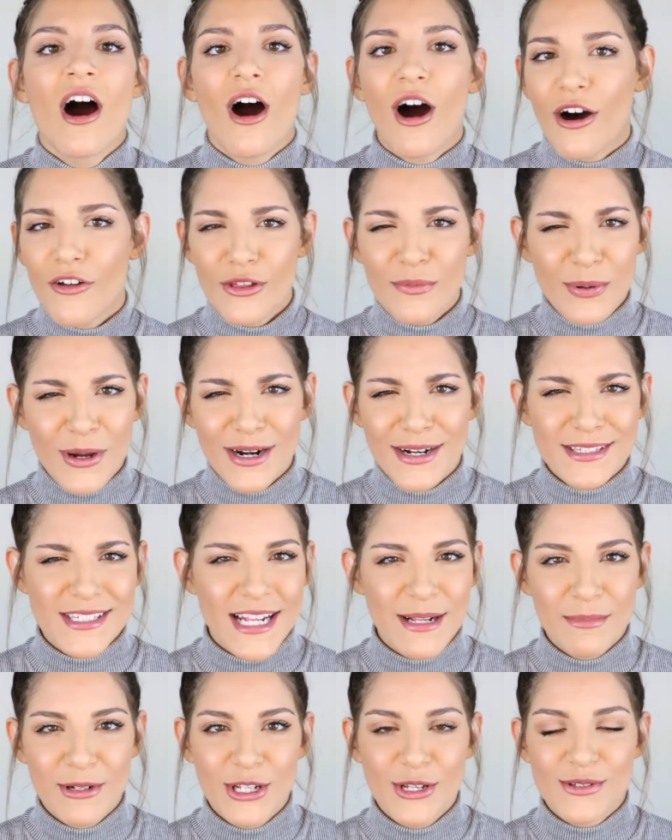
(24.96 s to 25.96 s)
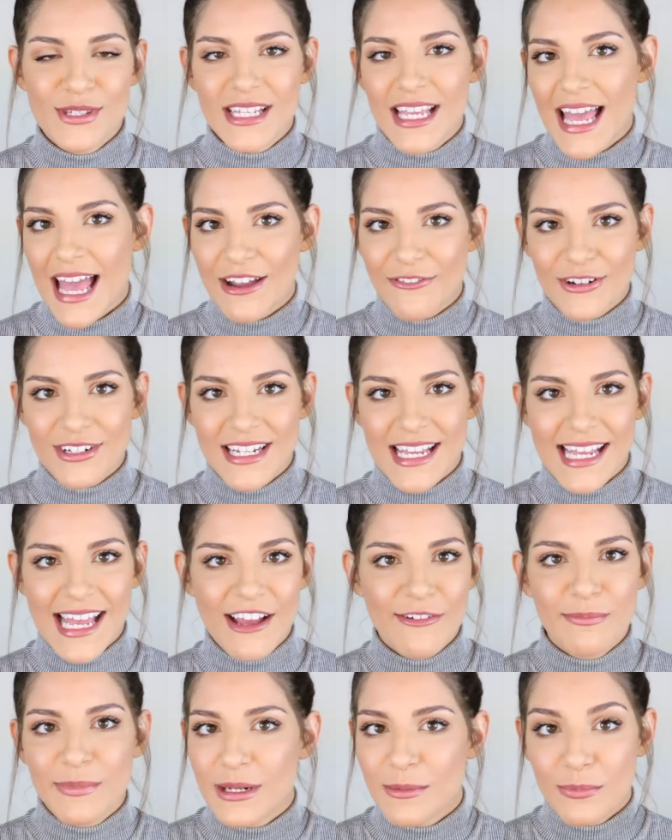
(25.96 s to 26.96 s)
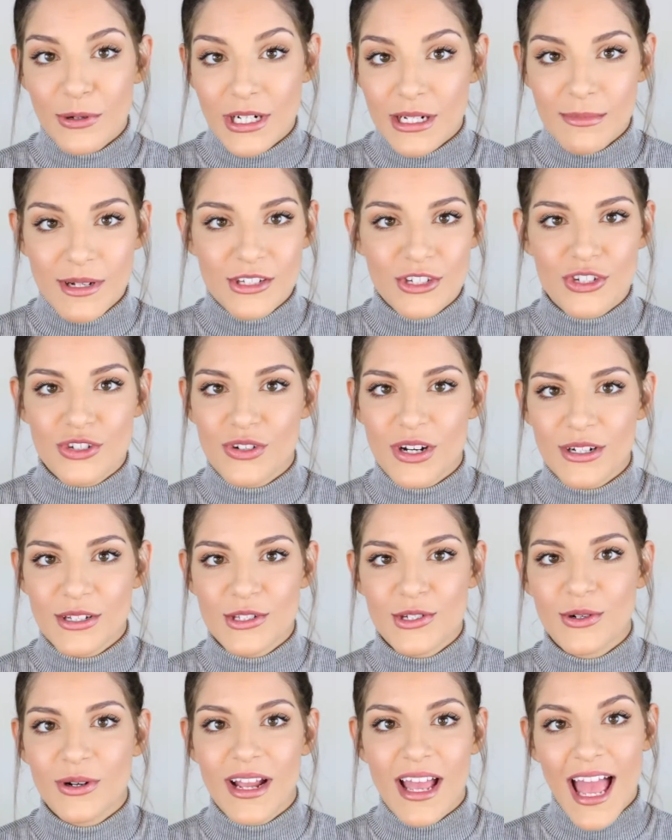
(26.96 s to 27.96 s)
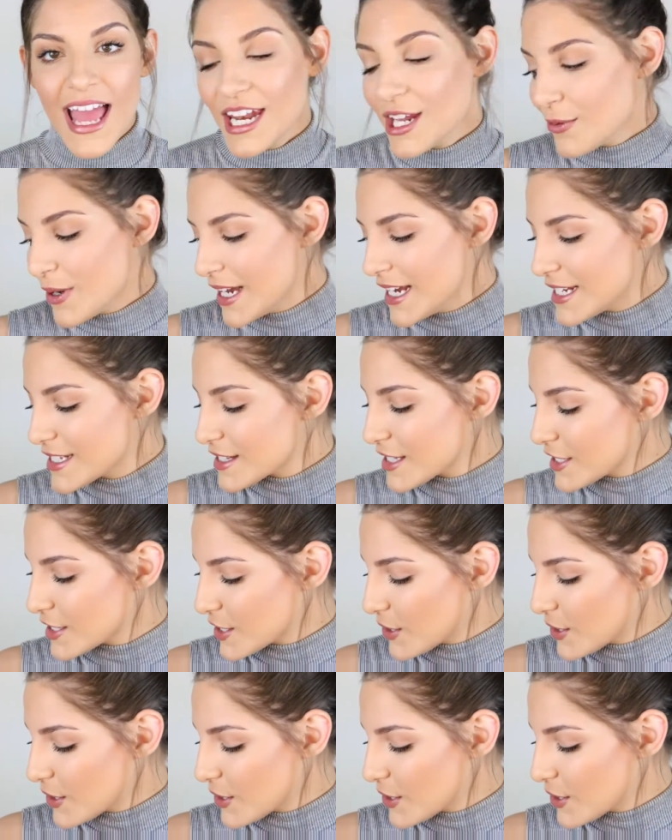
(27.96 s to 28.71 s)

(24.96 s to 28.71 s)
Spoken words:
All the products that I've been using every day have been pretty much drugstore anyways,